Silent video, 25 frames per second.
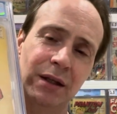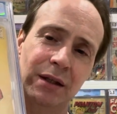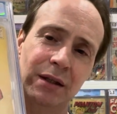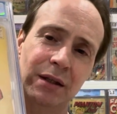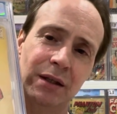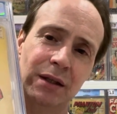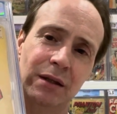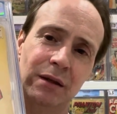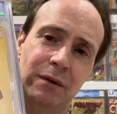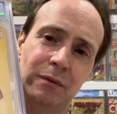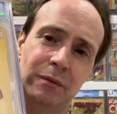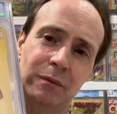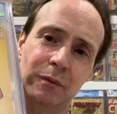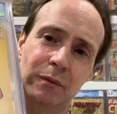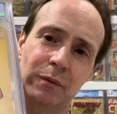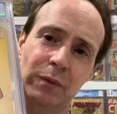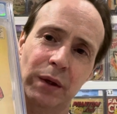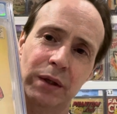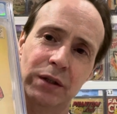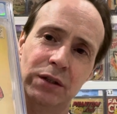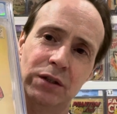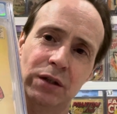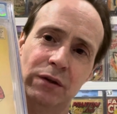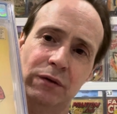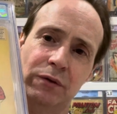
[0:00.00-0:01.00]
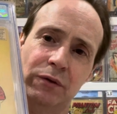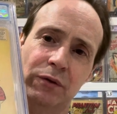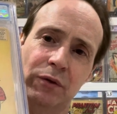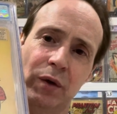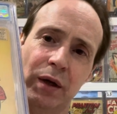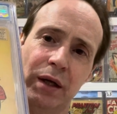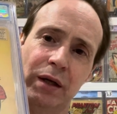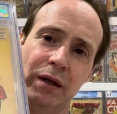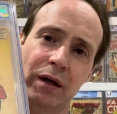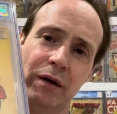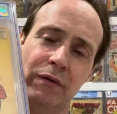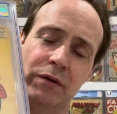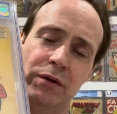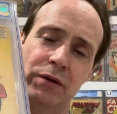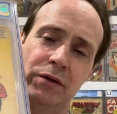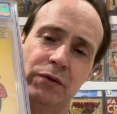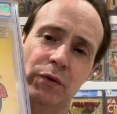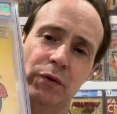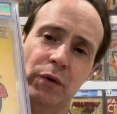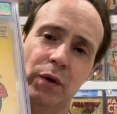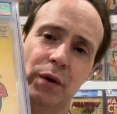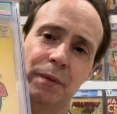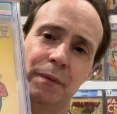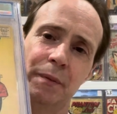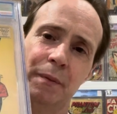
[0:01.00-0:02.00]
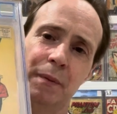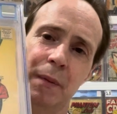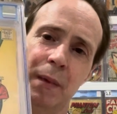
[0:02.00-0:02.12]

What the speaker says: he did a bunch of great covers for.